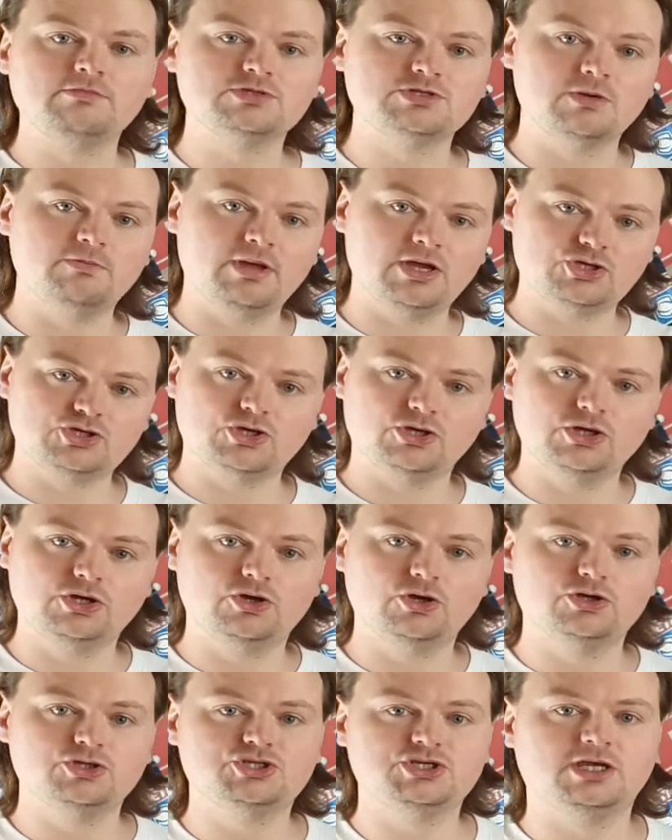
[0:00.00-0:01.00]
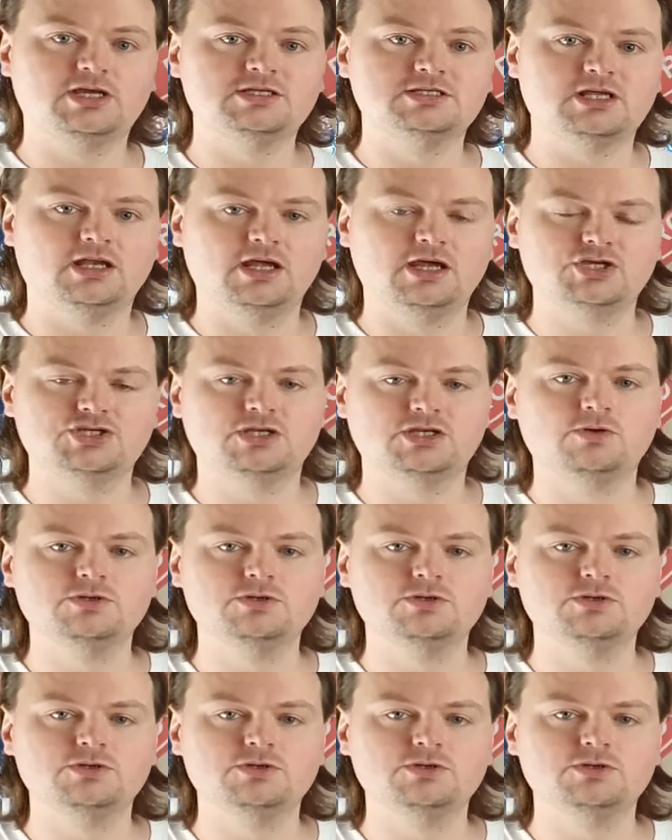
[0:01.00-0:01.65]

So make sure you go and check his collection out.